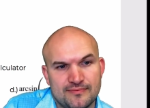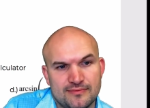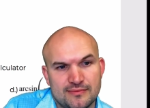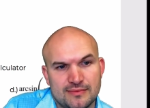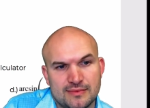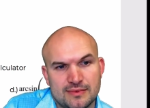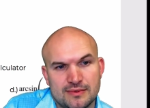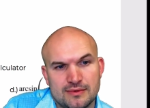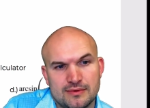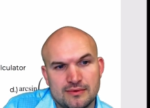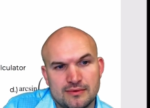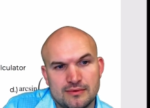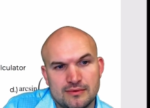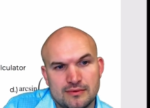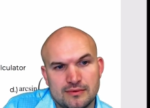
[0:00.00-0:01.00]

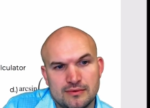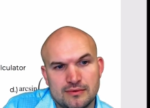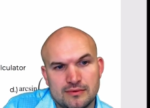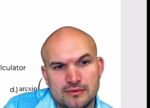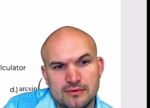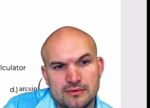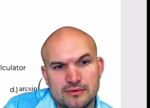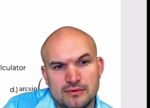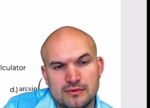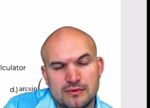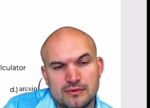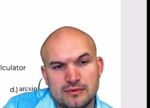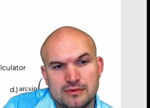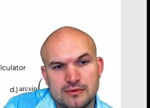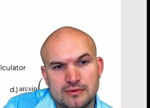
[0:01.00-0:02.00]

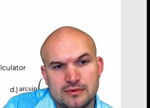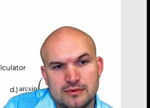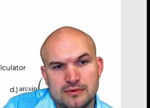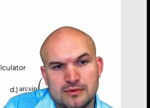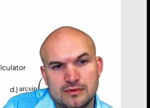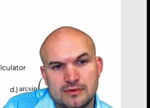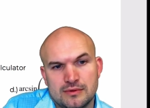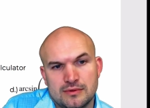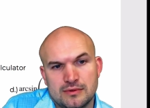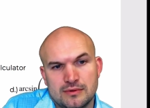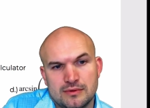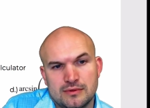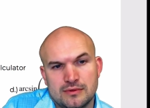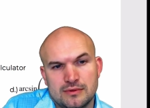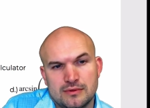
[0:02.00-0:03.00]

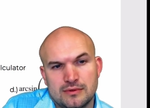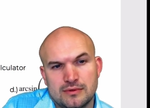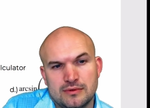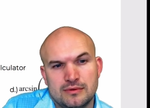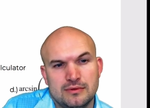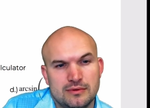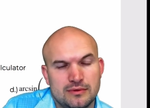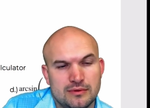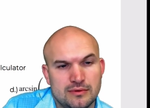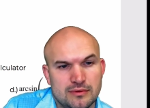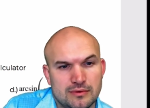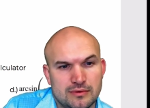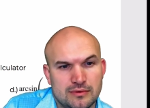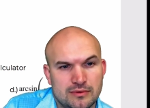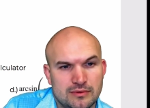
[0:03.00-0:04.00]

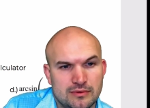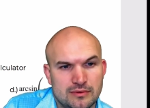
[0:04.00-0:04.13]
Nobody speaks.